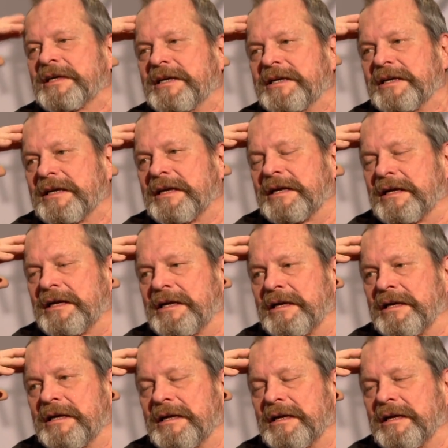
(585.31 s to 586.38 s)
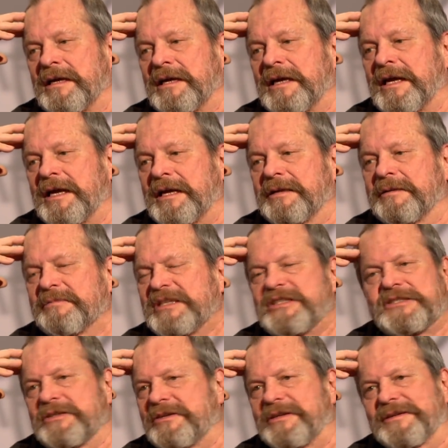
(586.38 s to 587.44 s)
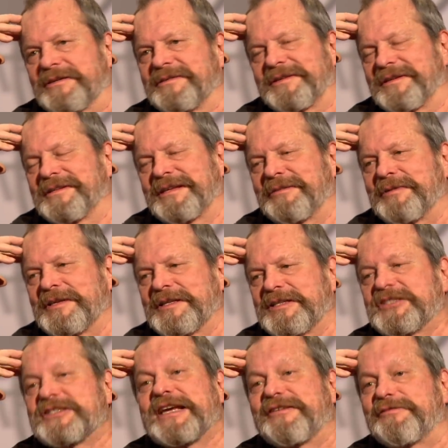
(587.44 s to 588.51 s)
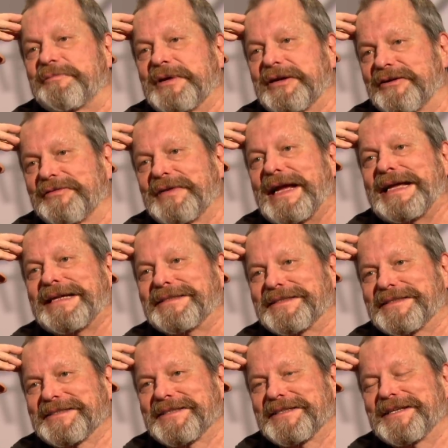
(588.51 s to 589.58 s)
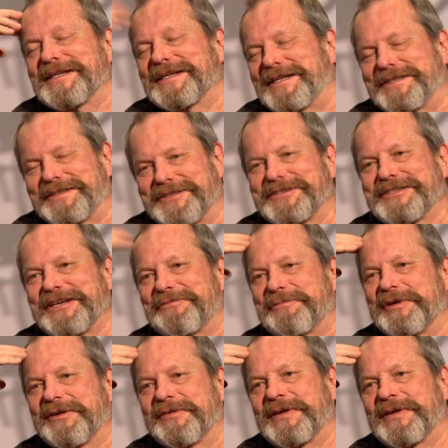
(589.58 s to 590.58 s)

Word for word: Mm. Uh, and with the studio, they wanted a safe pair of hands, and they got yes, safe pair of hands.